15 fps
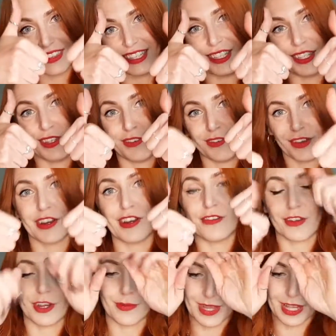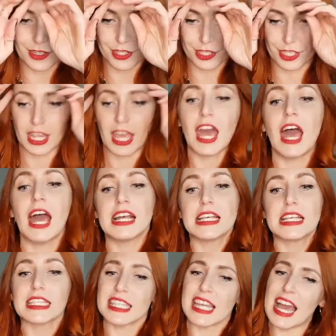thank you very, very much.
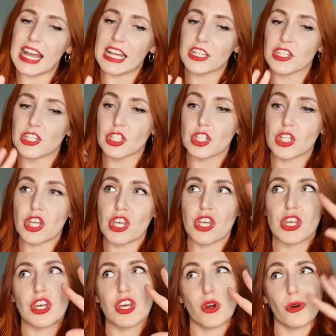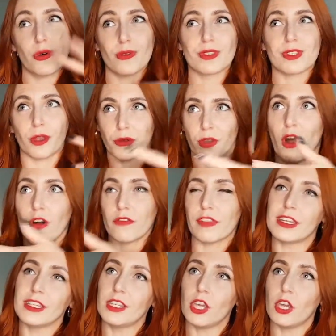Slash, also not
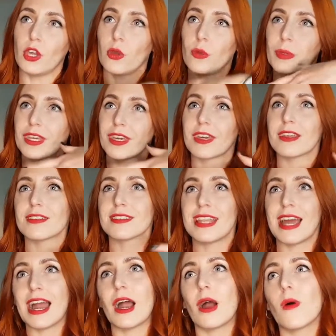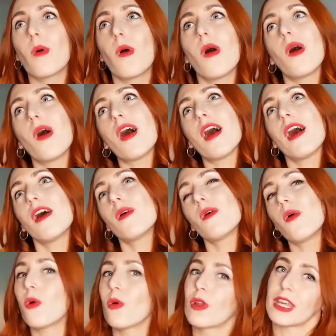thank you, because now
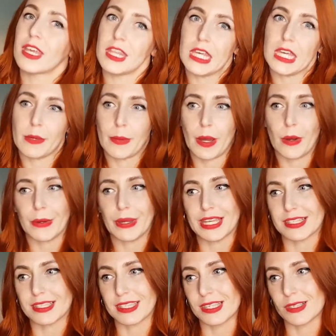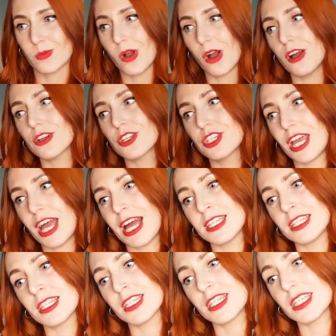all I can think about is this watch,
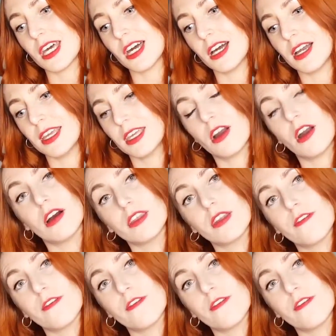and I can't